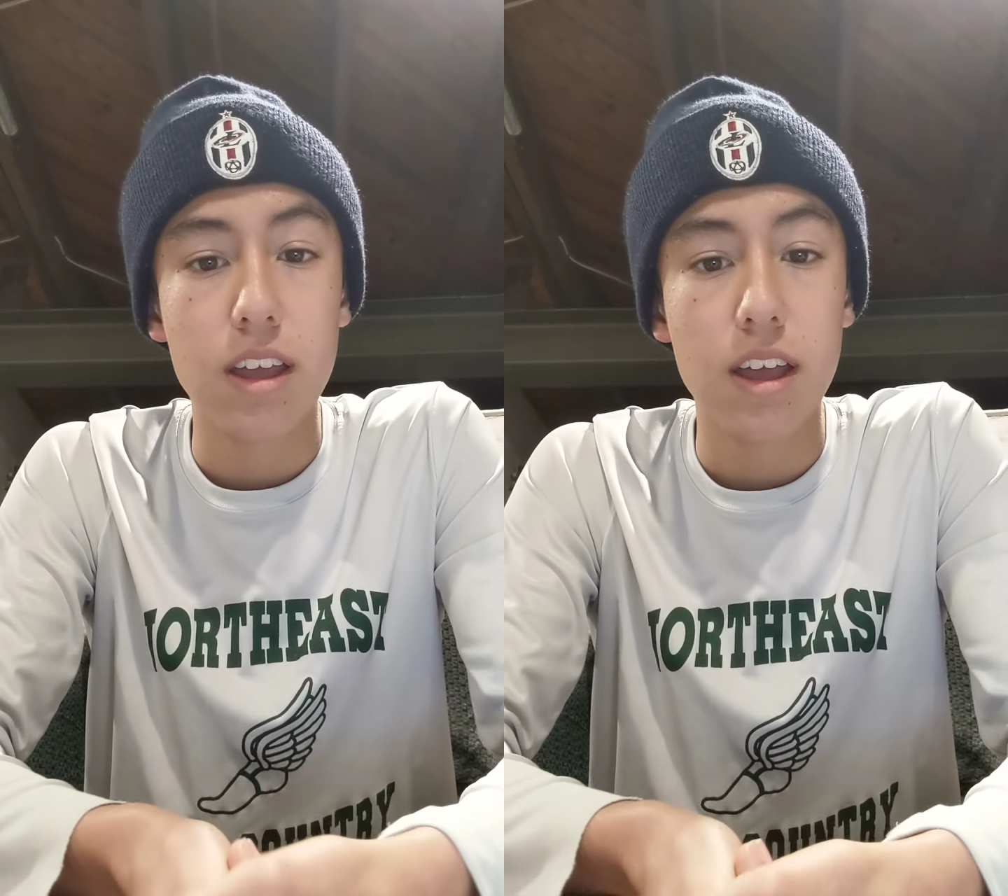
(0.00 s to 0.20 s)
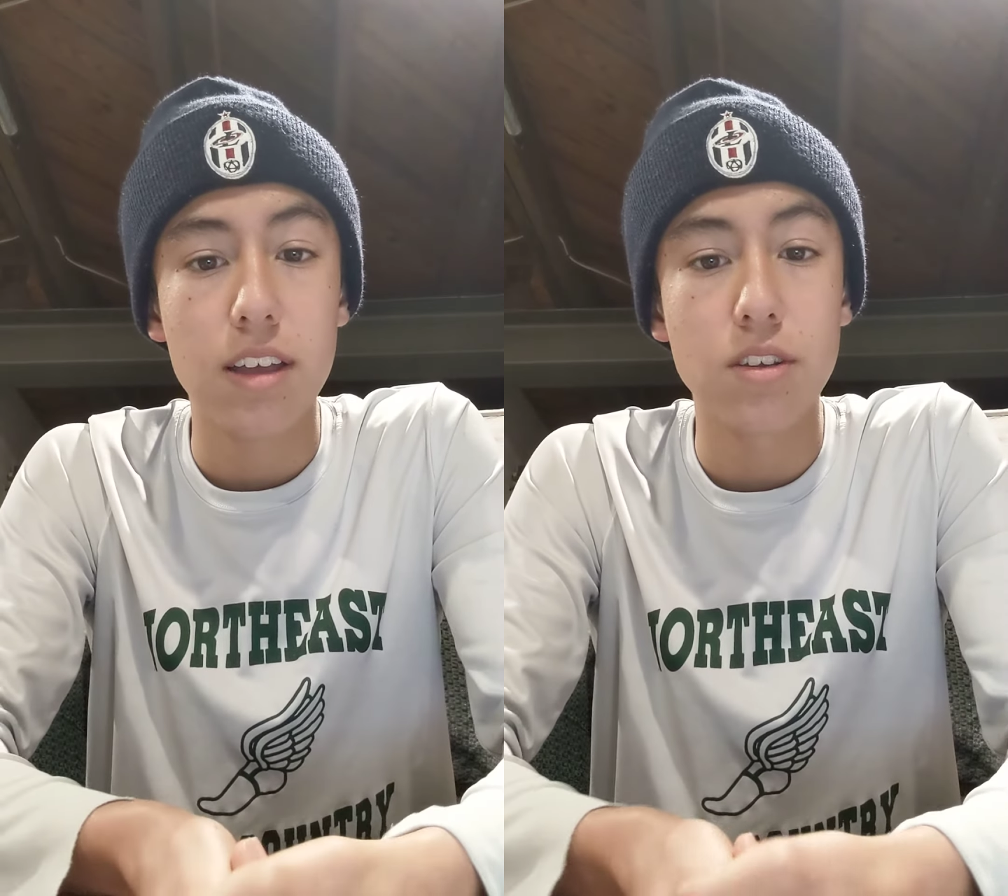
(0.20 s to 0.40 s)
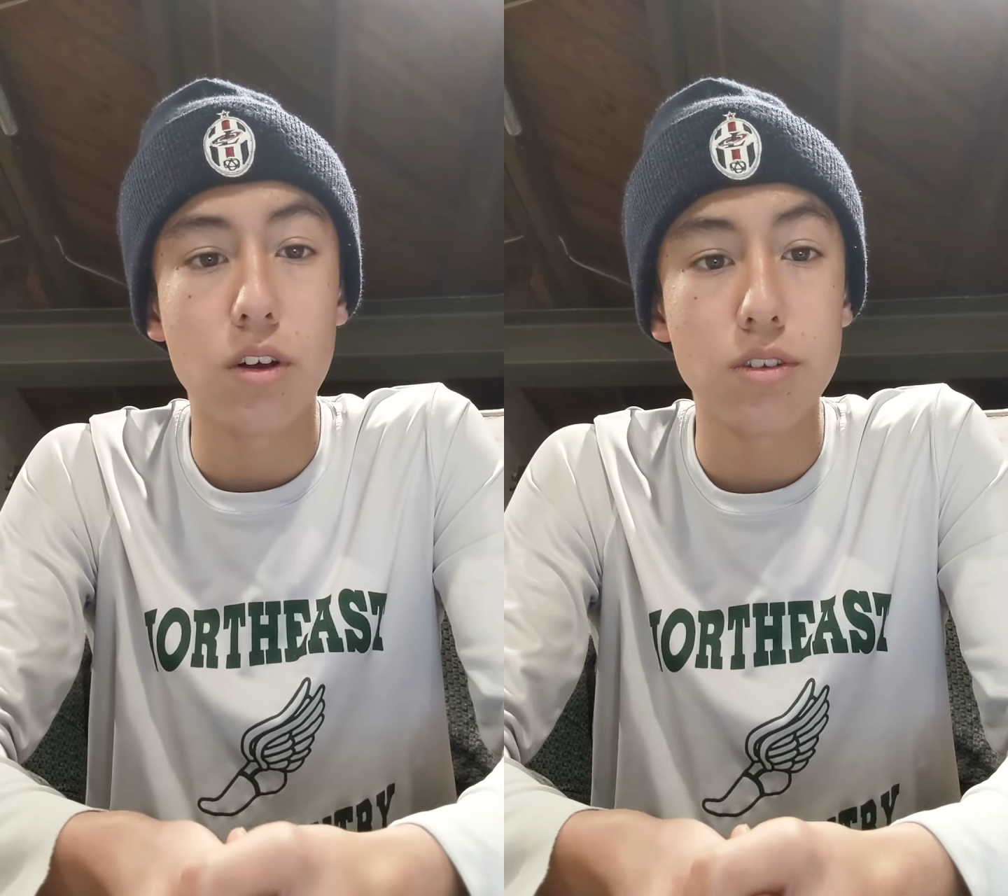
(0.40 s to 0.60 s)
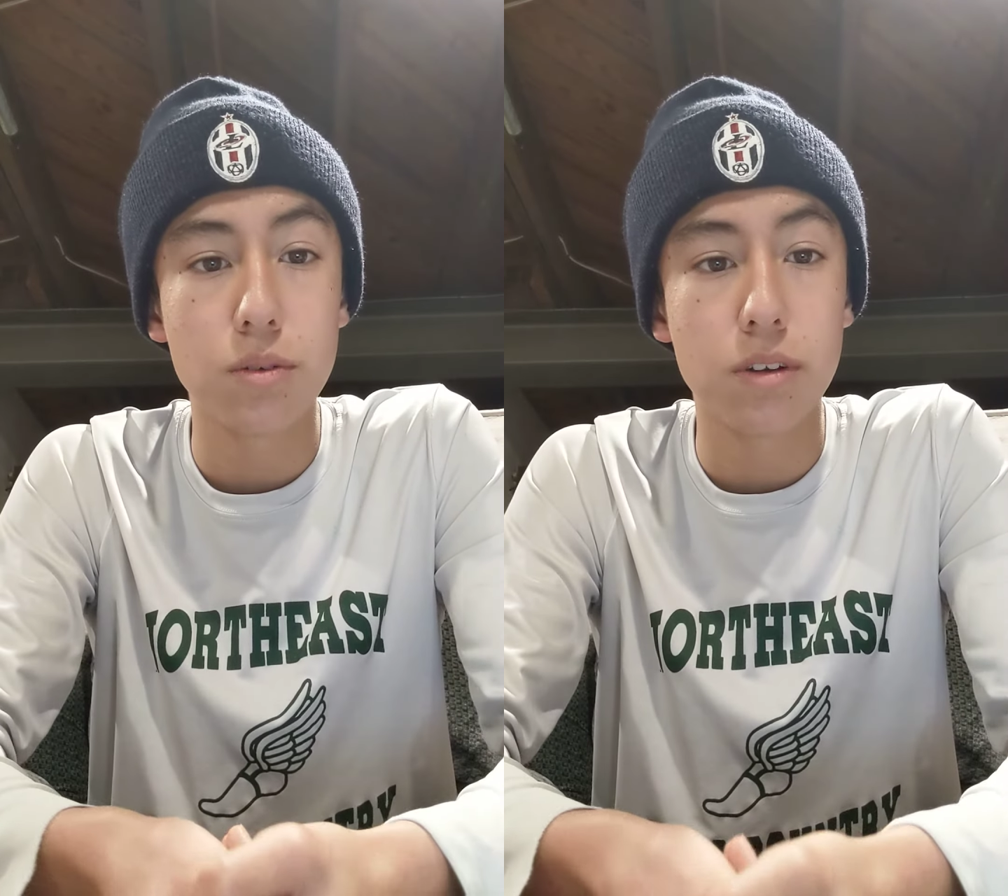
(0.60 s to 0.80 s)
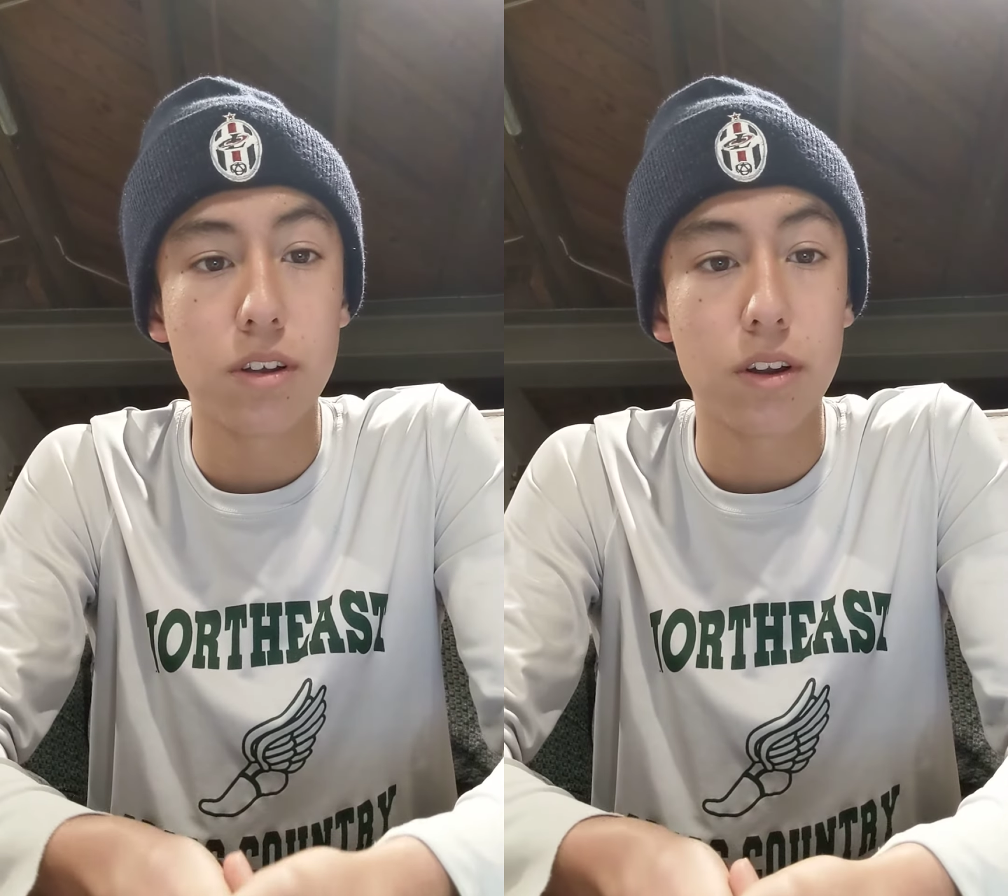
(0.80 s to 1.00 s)
has
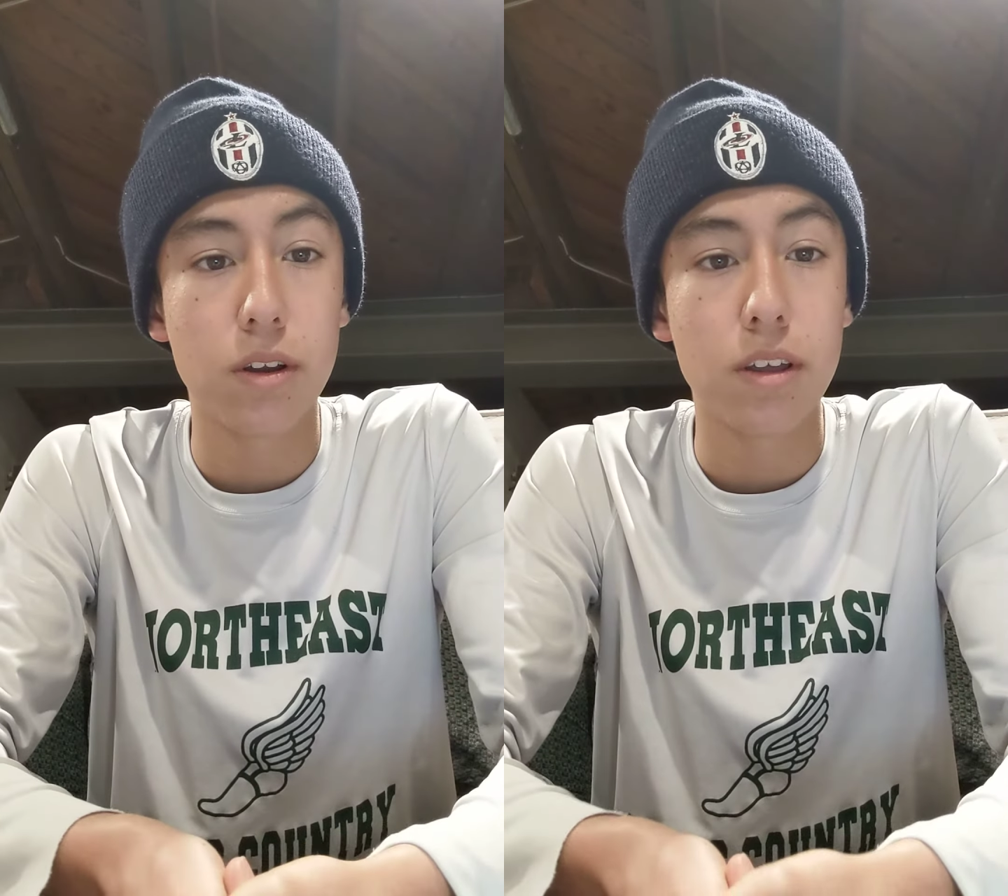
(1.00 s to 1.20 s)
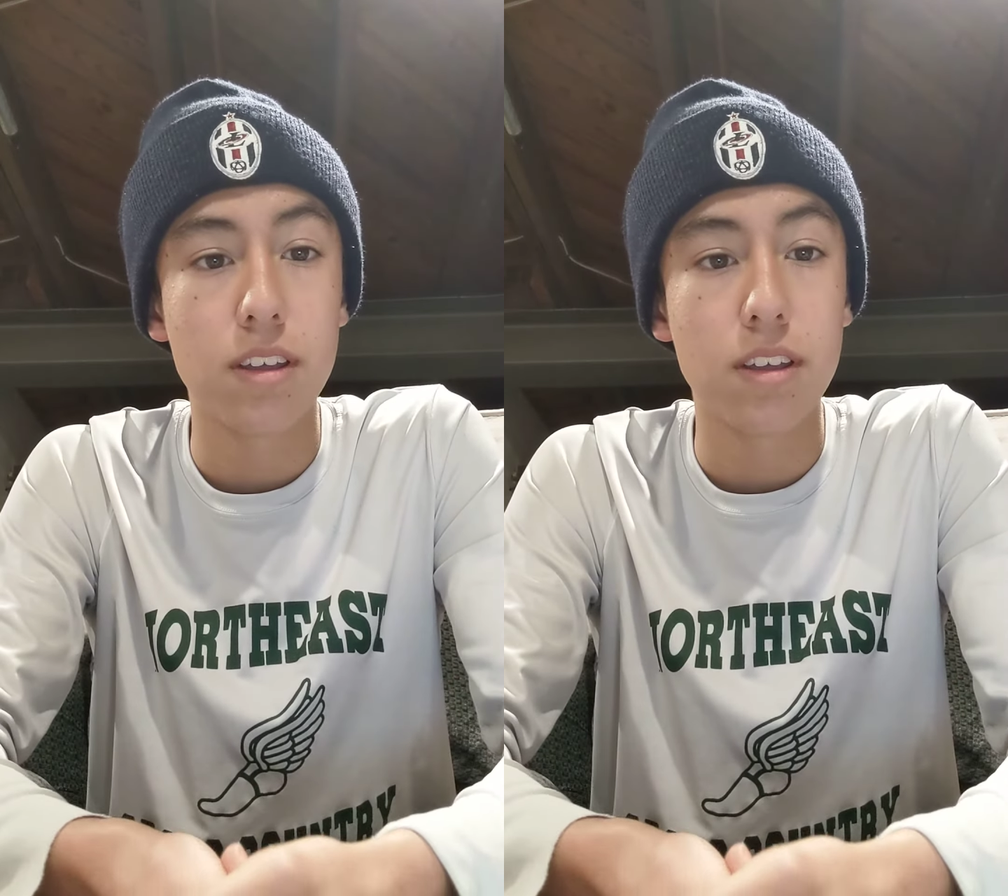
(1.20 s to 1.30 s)
also occurred